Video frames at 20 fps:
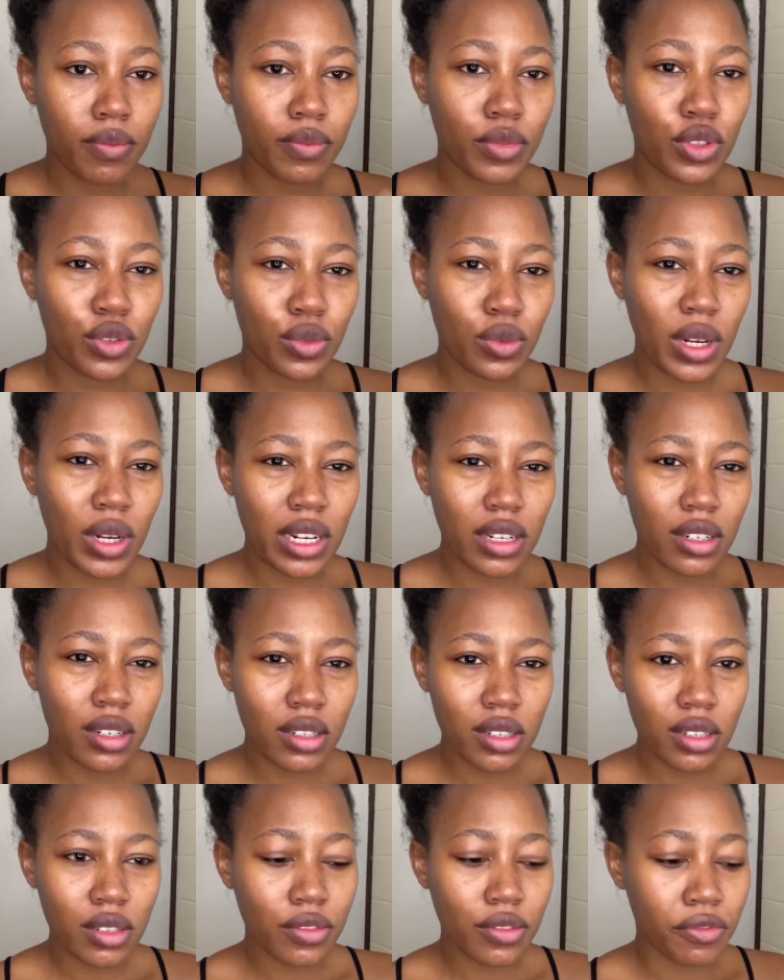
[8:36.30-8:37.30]
do a
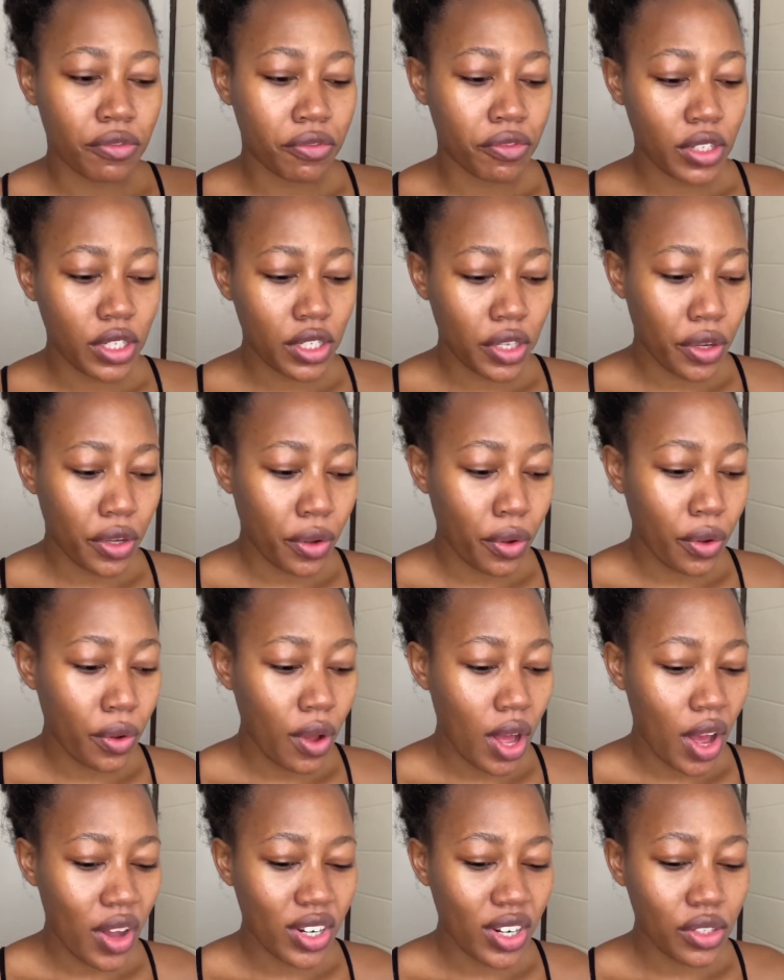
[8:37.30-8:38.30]
little video.
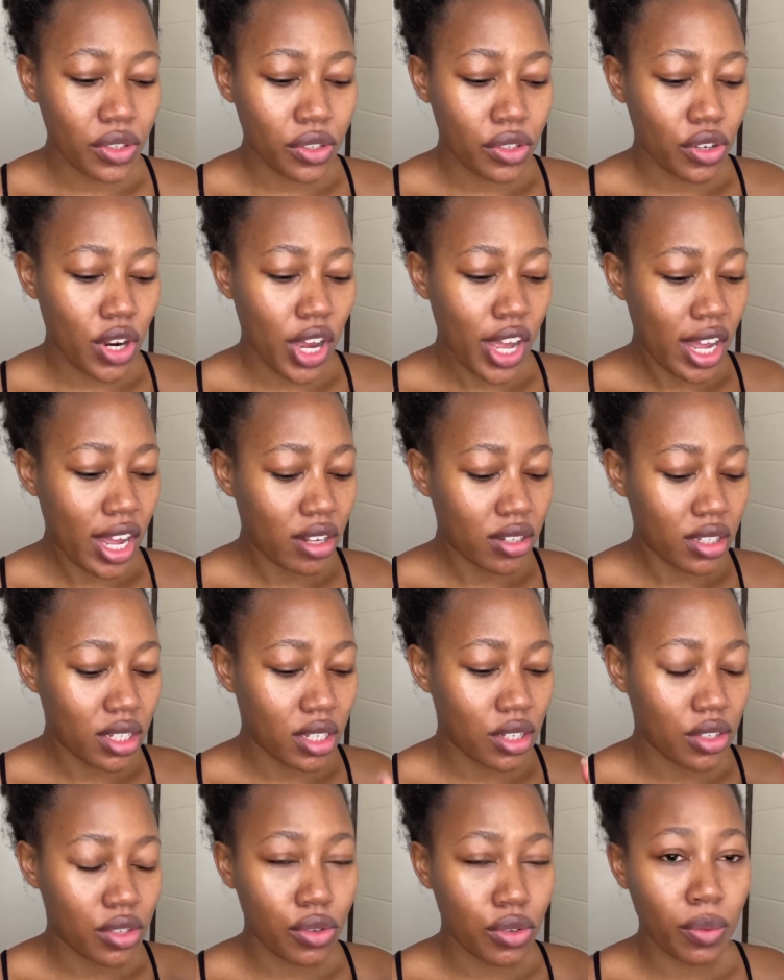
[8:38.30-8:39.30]
I wanted to try out the
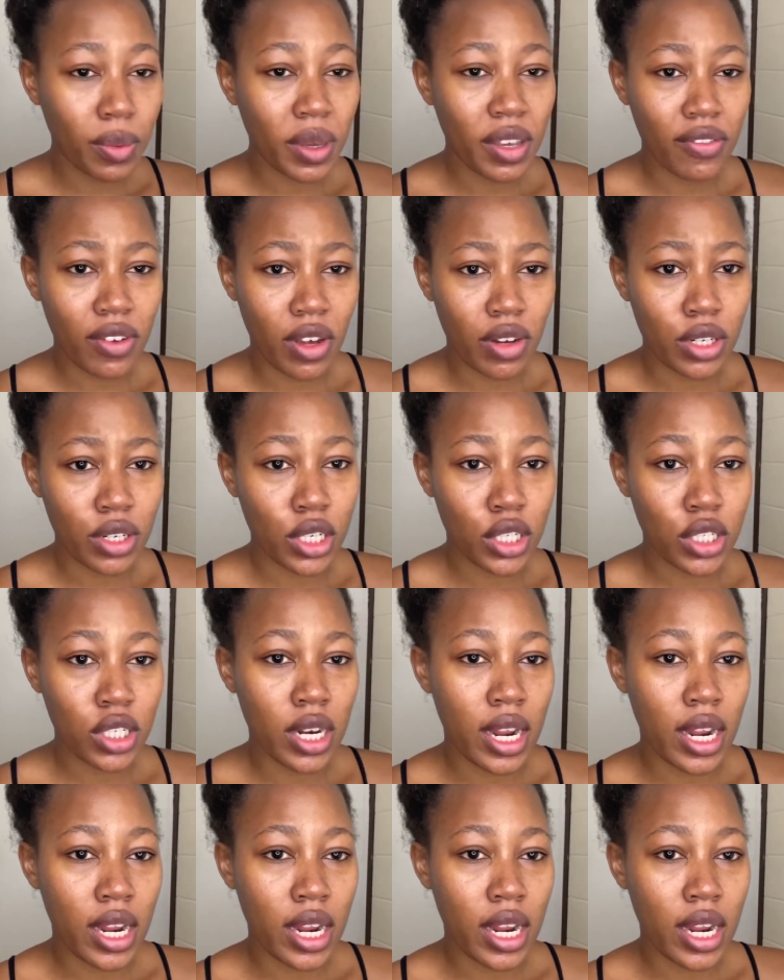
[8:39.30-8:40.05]
Sabc foundation.